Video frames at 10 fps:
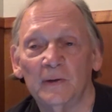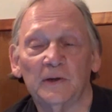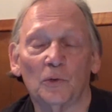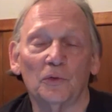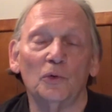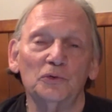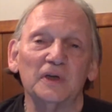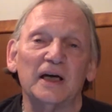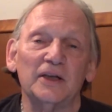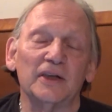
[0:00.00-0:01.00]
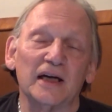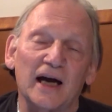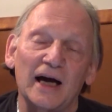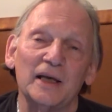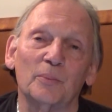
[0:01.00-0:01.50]
You know, those are the
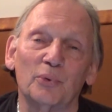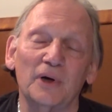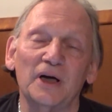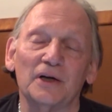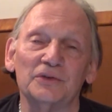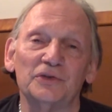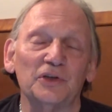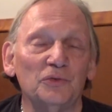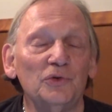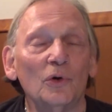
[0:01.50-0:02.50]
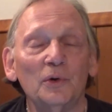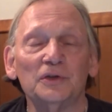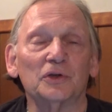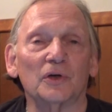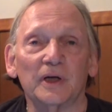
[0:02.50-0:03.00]
kind of prayers that you know
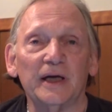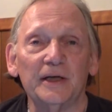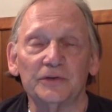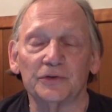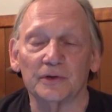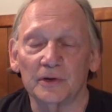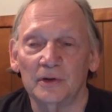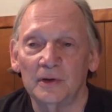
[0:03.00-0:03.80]
he's going to answer.